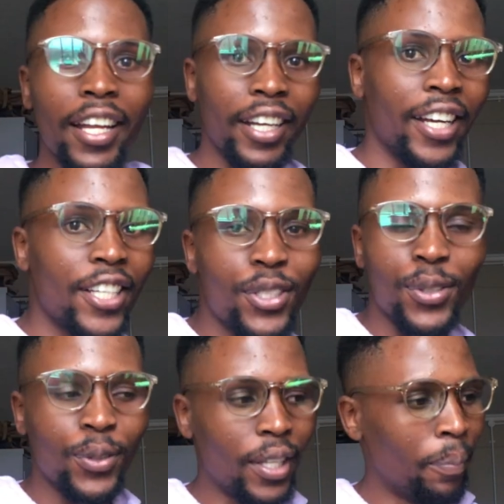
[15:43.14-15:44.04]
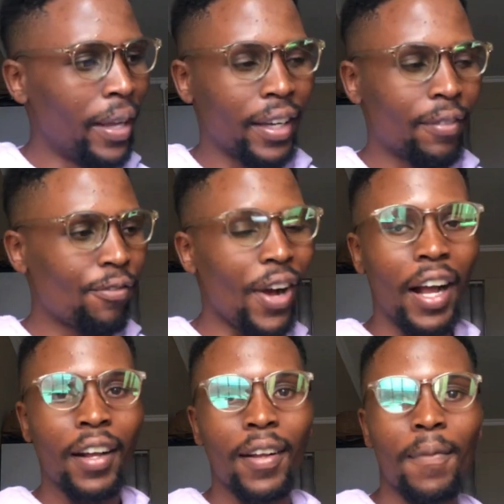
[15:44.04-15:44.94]
Then I shoot. I'm like,
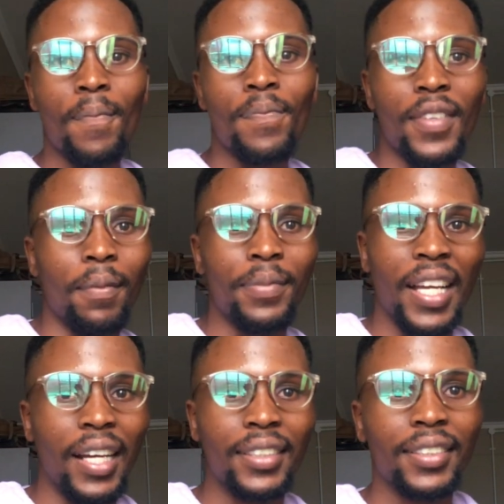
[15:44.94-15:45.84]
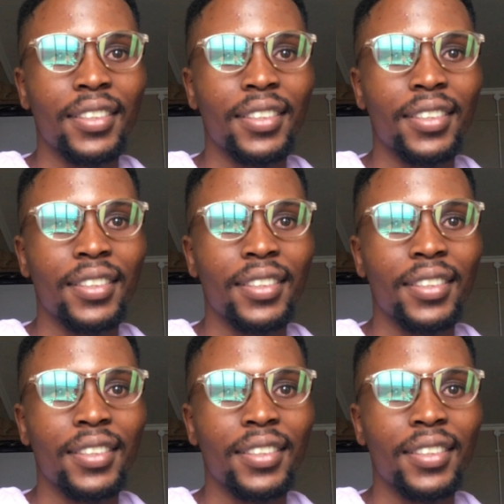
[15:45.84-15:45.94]
fuck, I'm done.